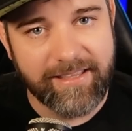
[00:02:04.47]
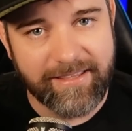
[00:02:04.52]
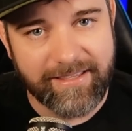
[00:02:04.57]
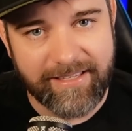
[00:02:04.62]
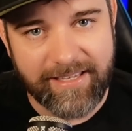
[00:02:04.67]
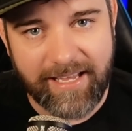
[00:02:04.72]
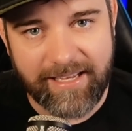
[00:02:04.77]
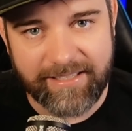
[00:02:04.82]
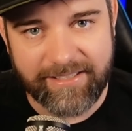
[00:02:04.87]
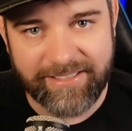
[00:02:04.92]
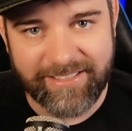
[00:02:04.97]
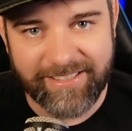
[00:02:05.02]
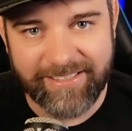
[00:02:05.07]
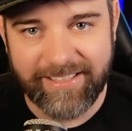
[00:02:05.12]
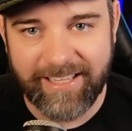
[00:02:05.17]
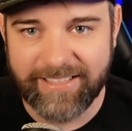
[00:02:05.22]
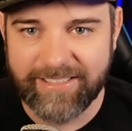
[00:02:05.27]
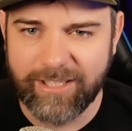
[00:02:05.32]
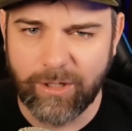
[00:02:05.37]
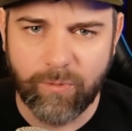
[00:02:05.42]
Yes,
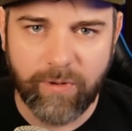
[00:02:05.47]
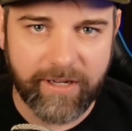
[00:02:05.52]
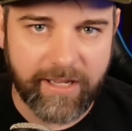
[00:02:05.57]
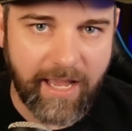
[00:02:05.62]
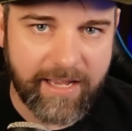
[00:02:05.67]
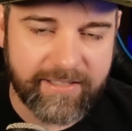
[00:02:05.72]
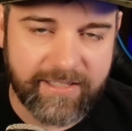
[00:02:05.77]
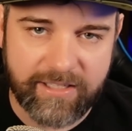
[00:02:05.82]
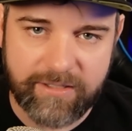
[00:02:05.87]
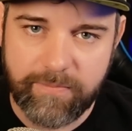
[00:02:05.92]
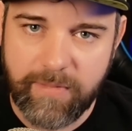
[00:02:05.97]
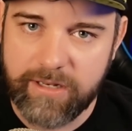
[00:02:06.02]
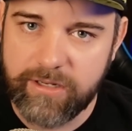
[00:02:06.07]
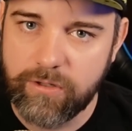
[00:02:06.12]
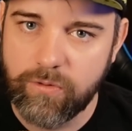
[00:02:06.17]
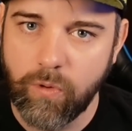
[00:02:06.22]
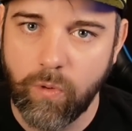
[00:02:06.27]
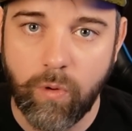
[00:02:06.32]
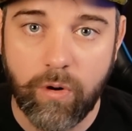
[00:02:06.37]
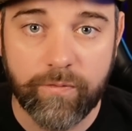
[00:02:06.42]
that's the quick access
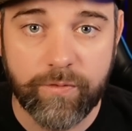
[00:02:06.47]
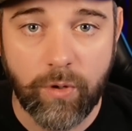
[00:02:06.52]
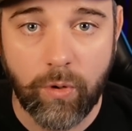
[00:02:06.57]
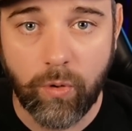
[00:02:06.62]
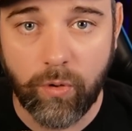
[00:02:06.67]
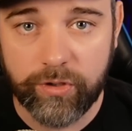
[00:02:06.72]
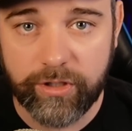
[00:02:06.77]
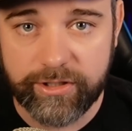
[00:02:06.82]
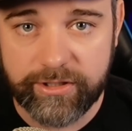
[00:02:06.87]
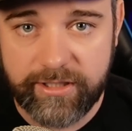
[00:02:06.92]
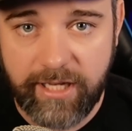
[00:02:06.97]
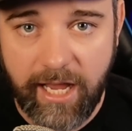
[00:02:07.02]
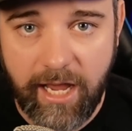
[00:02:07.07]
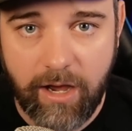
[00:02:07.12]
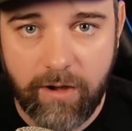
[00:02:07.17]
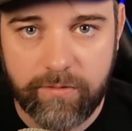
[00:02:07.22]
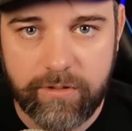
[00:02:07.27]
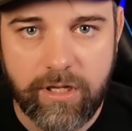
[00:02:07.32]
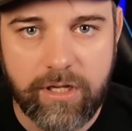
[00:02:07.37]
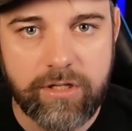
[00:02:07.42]
menu, or if you hold it
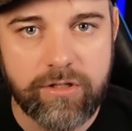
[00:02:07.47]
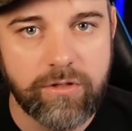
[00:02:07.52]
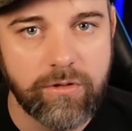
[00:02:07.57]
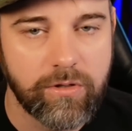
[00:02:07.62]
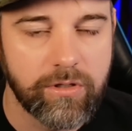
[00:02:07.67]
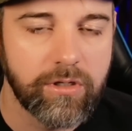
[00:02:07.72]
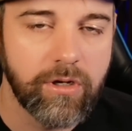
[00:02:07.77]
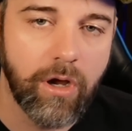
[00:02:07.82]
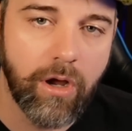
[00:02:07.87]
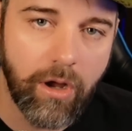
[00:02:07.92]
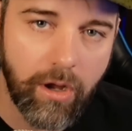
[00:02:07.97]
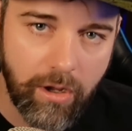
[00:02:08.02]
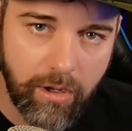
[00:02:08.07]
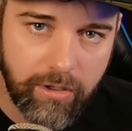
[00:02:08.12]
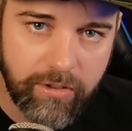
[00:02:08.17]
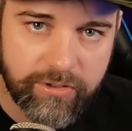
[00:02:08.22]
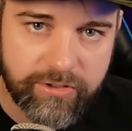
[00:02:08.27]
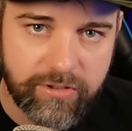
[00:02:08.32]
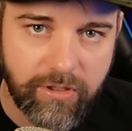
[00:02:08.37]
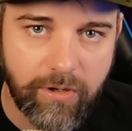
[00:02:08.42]
down, you can
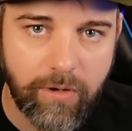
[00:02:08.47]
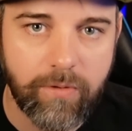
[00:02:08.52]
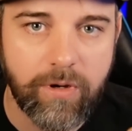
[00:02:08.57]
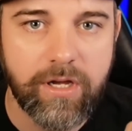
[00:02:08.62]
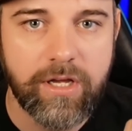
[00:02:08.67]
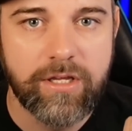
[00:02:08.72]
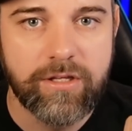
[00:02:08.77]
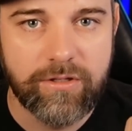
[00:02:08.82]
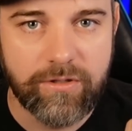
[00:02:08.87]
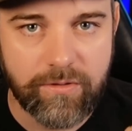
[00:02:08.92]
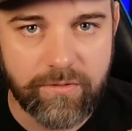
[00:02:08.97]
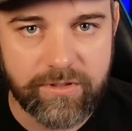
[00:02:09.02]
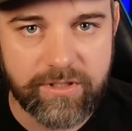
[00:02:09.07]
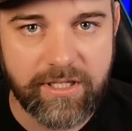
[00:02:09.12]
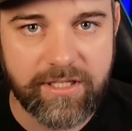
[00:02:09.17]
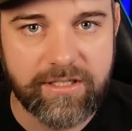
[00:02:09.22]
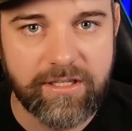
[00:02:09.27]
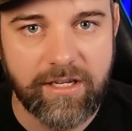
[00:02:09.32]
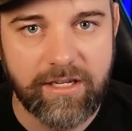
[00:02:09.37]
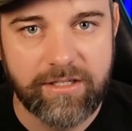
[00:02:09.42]
also use
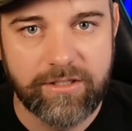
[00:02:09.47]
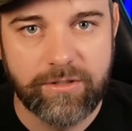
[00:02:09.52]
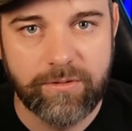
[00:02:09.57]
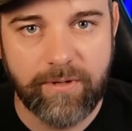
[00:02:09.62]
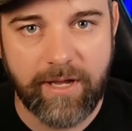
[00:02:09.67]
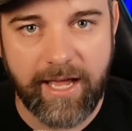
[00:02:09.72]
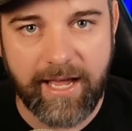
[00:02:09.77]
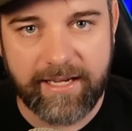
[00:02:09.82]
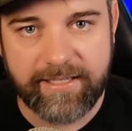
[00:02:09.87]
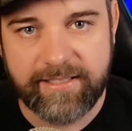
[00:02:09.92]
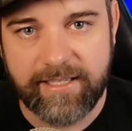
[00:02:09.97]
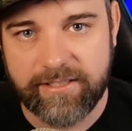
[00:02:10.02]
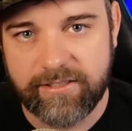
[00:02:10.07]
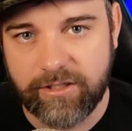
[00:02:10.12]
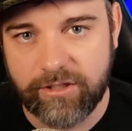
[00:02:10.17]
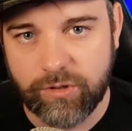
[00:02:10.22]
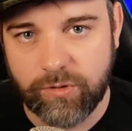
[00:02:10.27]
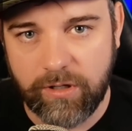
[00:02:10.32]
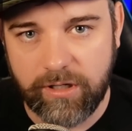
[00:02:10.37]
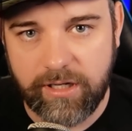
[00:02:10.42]
it to access
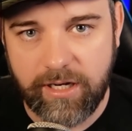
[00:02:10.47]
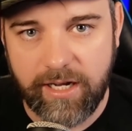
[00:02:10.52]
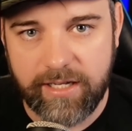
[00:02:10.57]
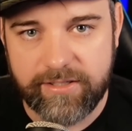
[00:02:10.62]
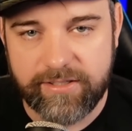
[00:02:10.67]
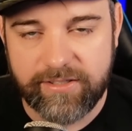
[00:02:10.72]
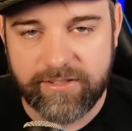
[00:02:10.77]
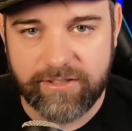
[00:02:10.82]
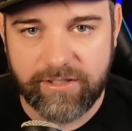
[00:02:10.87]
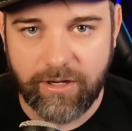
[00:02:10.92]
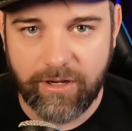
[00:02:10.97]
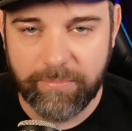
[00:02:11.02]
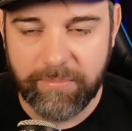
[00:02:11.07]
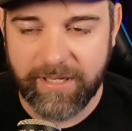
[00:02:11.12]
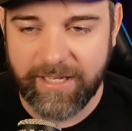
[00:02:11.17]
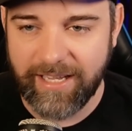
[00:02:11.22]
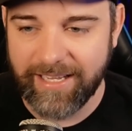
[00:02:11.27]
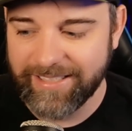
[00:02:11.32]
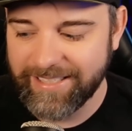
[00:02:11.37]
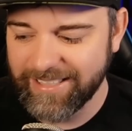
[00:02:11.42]
the shortcuts. So,
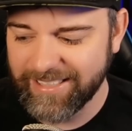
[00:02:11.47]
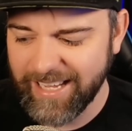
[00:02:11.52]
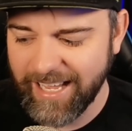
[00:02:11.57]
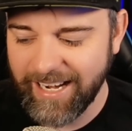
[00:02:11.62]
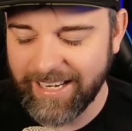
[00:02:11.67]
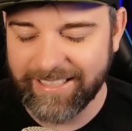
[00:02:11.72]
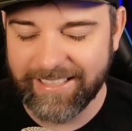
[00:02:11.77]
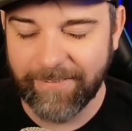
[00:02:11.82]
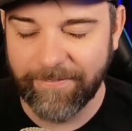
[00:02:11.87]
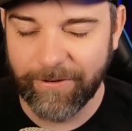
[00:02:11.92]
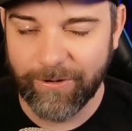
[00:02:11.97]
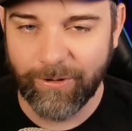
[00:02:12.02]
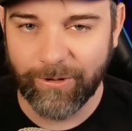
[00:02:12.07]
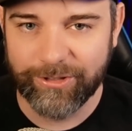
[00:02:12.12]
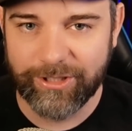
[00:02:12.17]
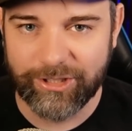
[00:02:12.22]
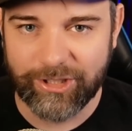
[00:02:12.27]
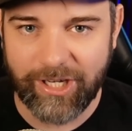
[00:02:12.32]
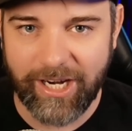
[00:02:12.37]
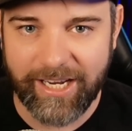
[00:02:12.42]
because it's kind of difficult
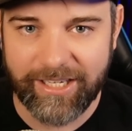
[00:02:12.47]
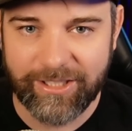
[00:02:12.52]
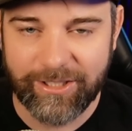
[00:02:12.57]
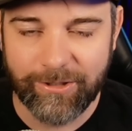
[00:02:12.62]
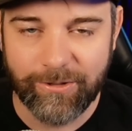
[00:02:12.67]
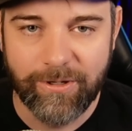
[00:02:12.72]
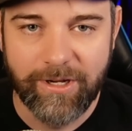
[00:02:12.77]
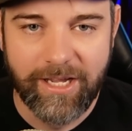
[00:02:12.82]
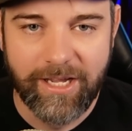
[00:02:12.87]
to try to